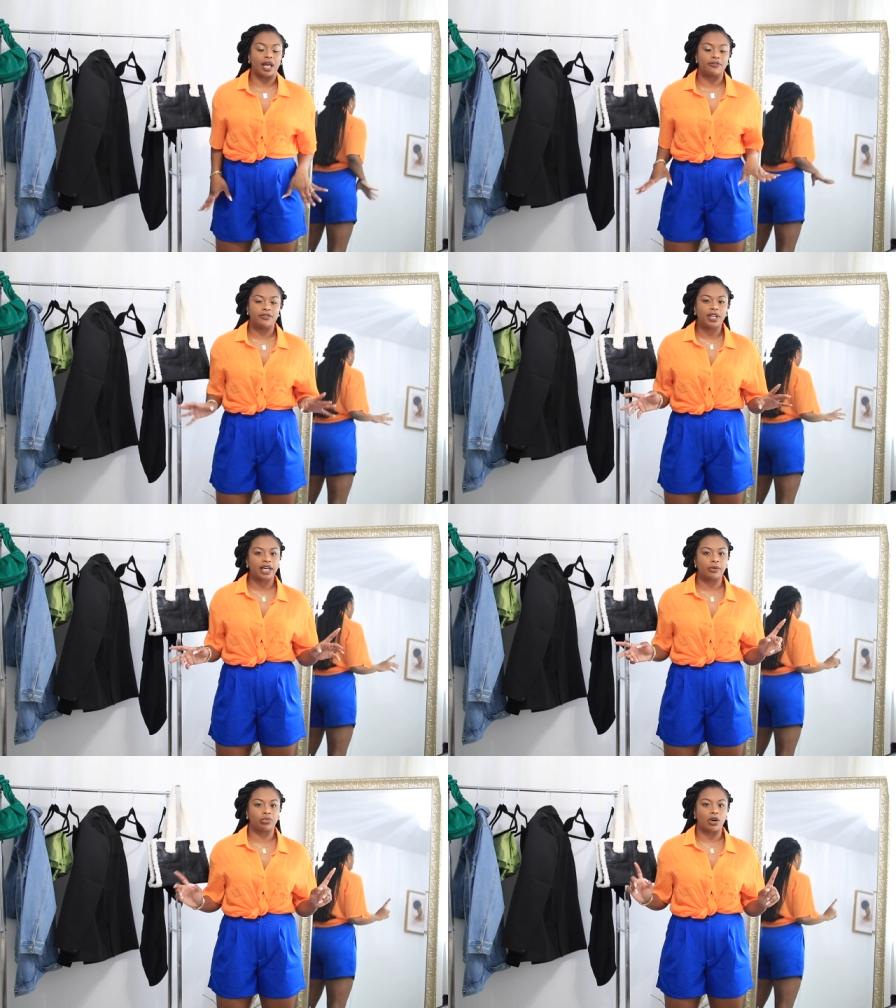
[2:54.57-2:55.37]
I feel
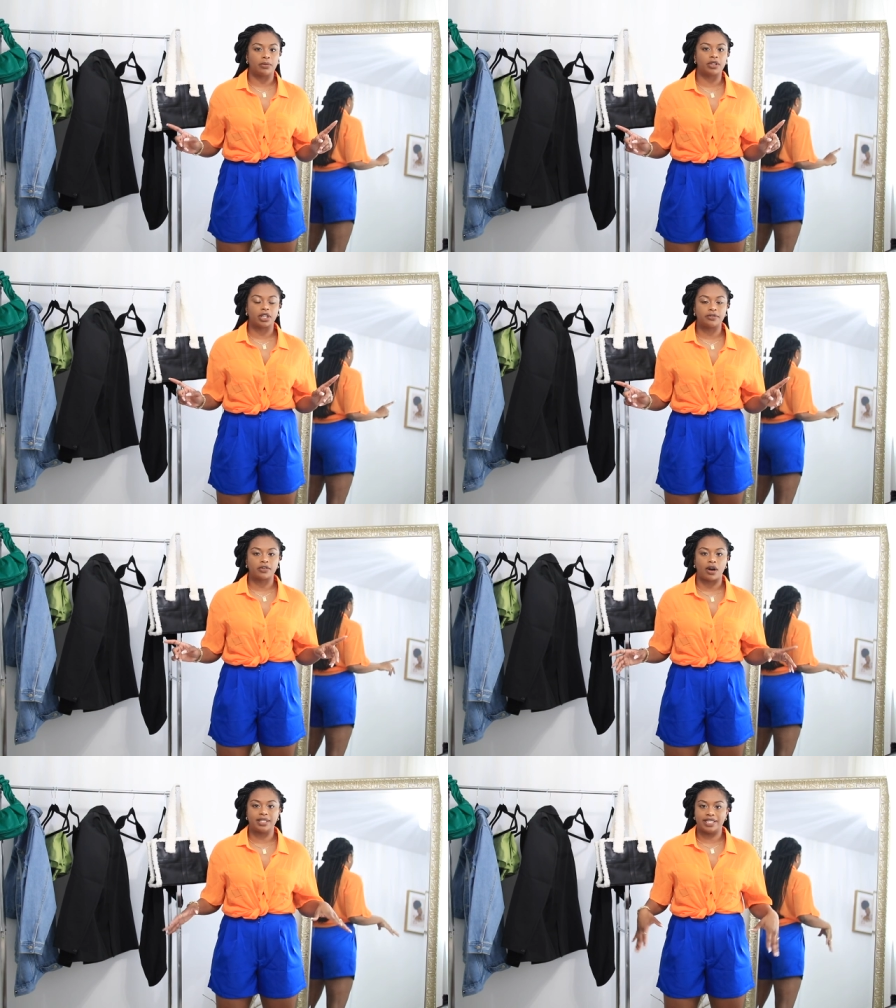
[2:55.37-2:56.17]
like I probably could have
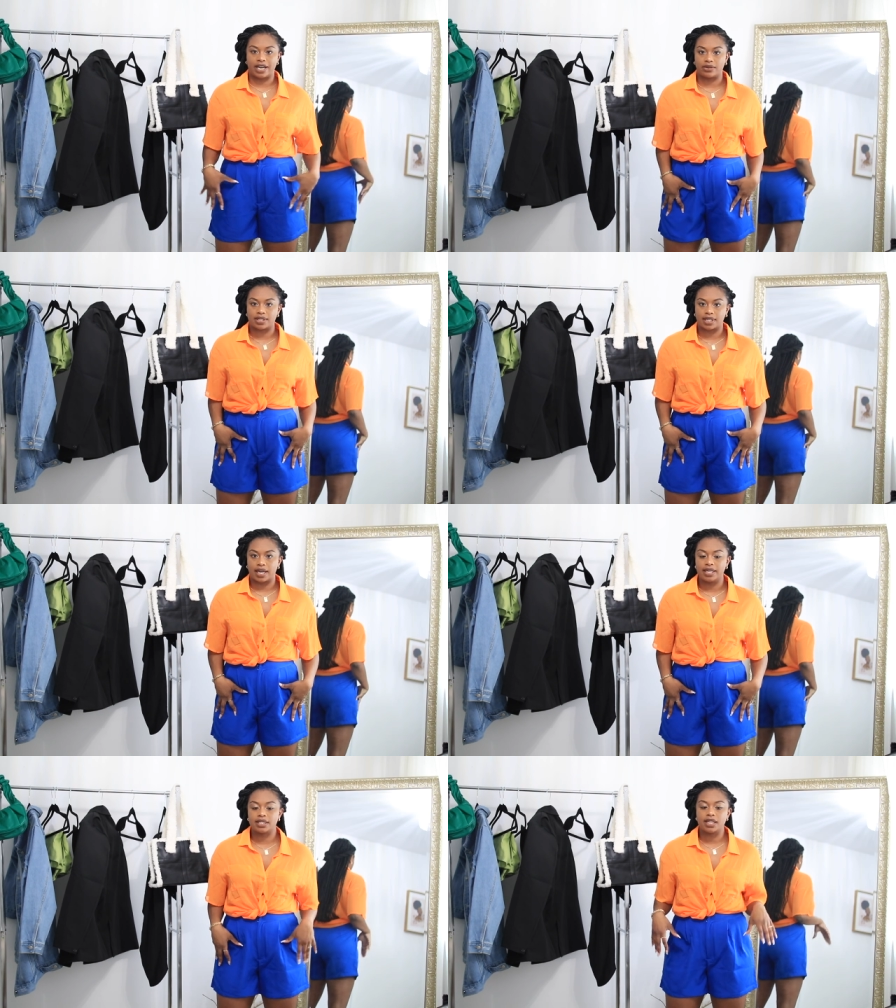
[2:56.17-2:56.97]
gone down a
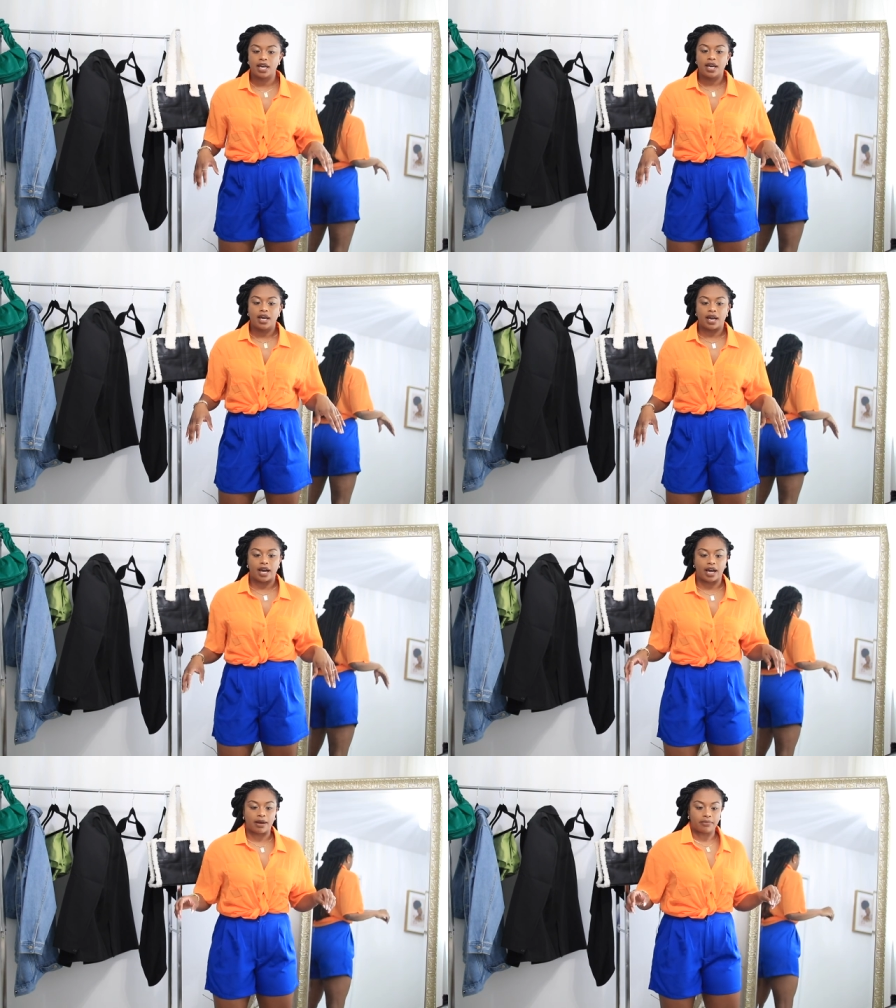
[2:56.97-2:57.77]
size,
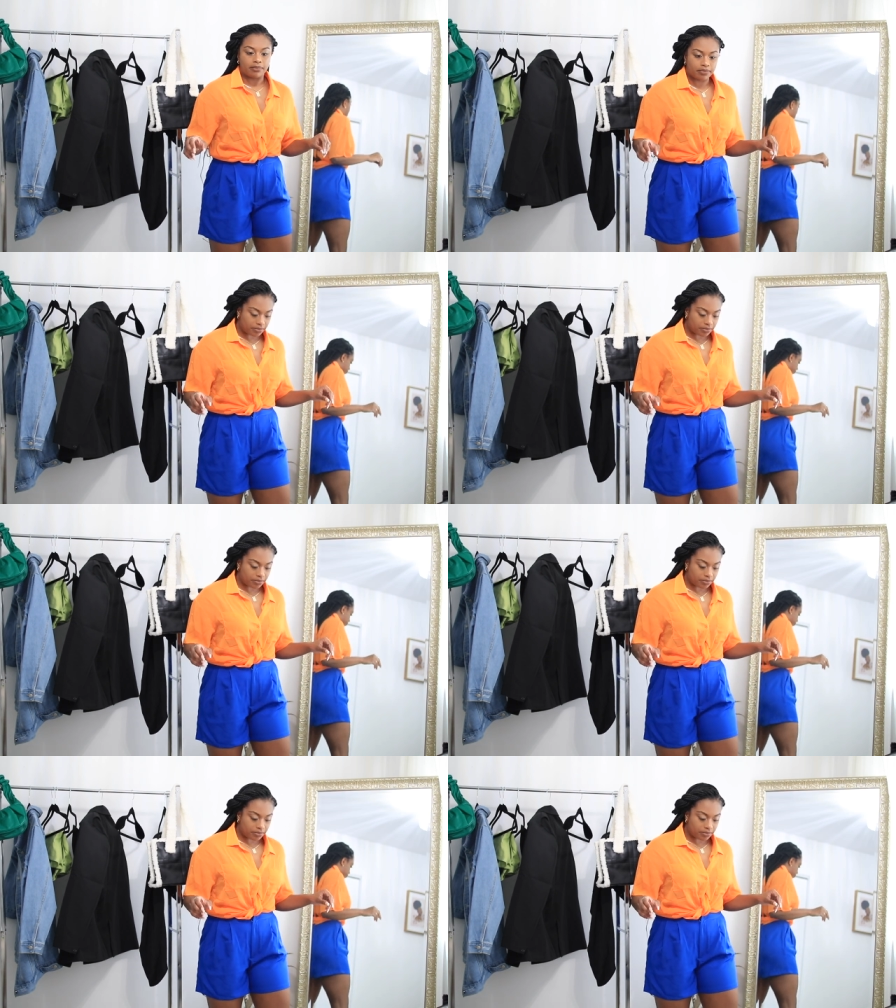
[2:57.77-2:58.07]
um,